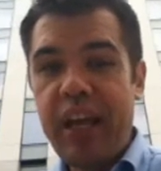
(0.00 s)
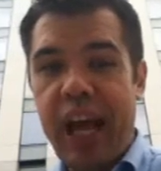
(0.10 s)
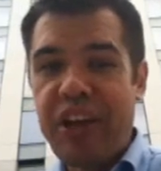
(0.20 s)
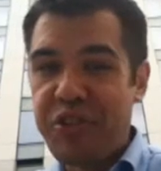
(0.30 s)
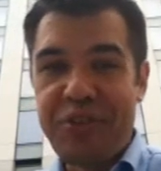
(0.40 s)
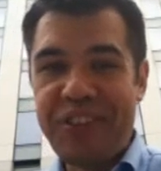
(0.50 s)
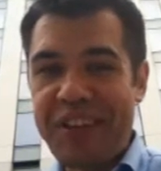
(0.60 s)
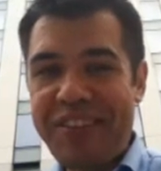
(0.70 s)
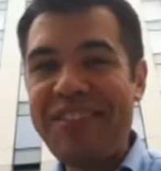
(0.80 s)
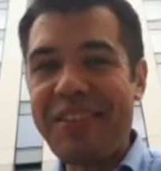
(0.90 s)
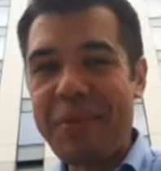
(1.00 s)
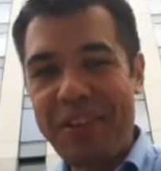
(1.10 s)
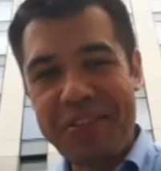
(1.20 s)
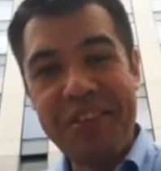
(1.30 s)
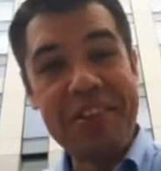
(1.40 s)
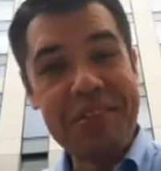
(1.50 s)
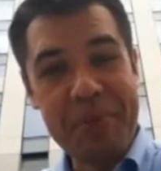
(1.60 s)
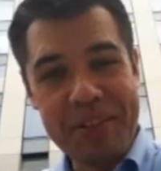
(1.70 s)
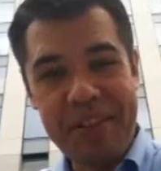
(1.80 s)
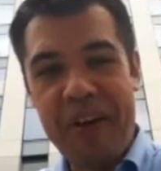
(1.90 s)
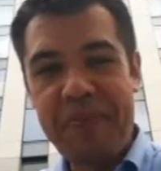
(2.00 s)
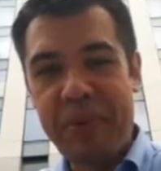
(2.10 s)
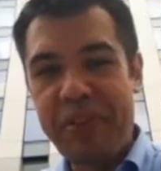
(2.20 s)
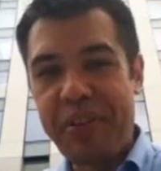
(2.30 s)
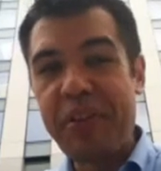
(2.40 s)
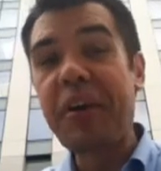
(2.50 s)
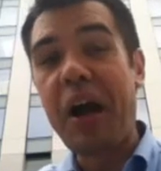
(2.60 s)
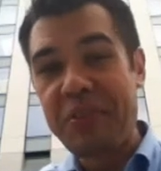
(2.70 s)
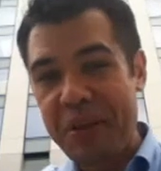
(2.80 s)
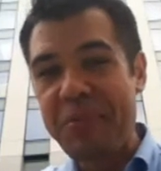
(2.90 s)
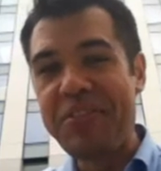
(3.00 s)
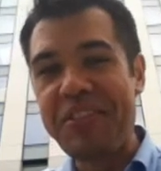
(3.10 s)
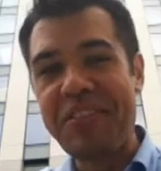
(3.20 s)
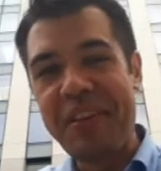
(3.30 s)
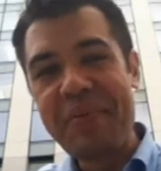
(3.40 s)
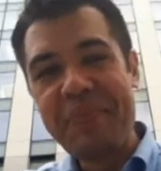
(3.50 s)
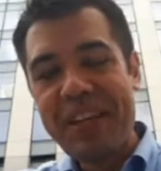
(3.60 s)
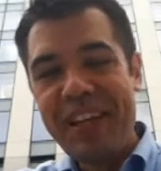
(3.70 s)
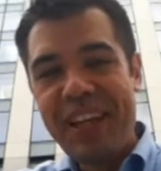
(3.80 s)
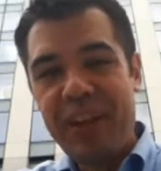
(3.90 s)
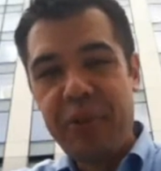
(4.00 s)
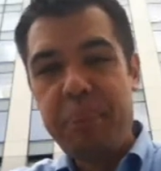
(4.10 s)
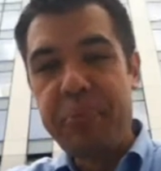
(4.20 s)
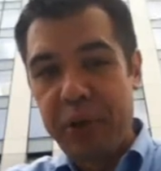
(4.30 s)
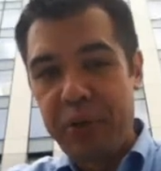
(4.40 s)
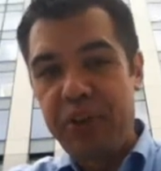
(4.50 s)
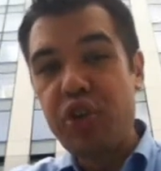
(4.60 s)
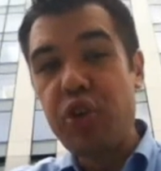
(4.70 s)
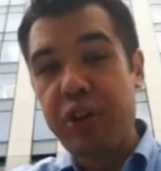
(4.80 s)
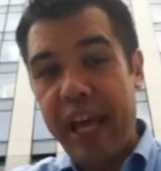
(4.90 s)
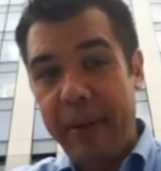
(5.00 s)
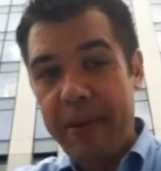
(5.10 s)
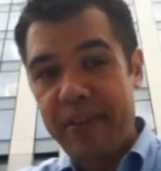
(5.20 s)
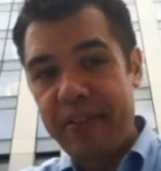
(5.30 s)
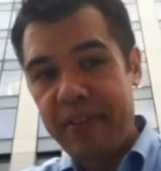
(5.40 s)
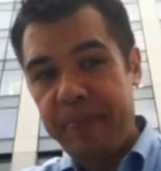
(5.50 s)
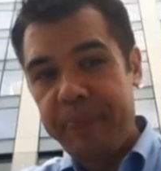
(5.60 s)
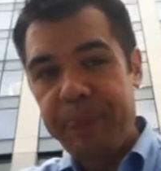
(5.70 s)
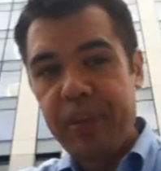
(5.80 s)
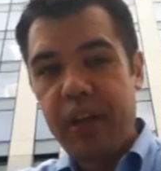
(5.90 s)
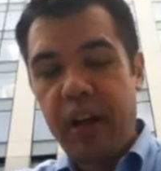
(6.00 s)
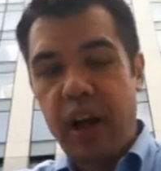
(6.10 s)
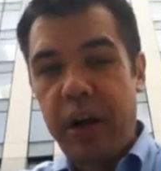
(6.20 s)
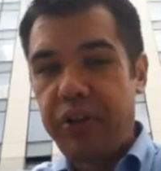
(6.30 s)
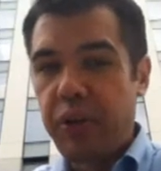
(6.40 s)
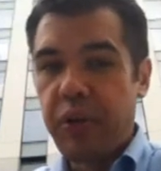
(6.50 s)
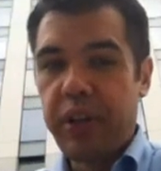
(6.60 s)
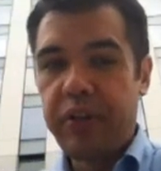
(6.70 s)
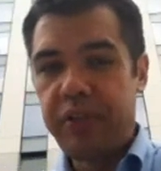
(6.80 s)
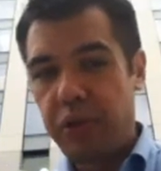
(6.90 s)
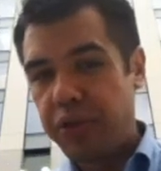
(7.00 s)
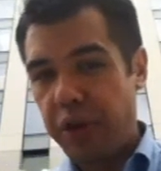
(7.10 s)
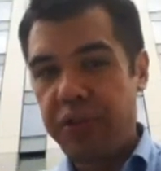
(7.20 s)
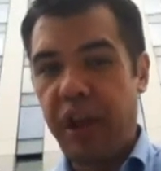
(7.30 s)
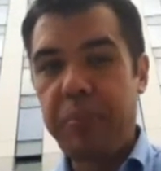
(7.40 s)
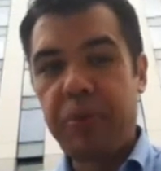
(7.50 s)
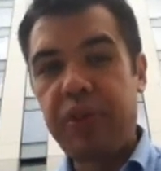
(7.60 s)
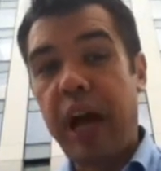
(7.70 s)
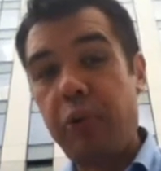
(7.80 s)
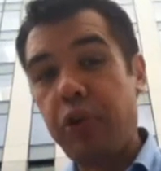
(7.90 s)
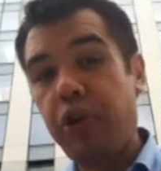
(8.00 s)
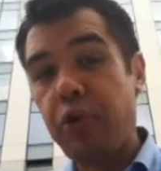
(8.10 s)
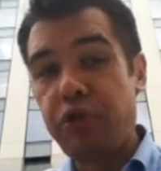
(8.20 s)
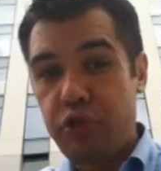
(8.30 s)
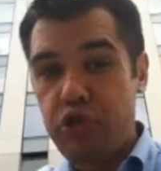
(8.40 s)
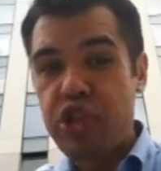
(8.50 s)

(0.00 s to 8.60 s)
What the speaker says: I shouldn't say it's easy because it is a bit tough, but the concept is easy. So build good habits. All right, so let's use our examples. I will go to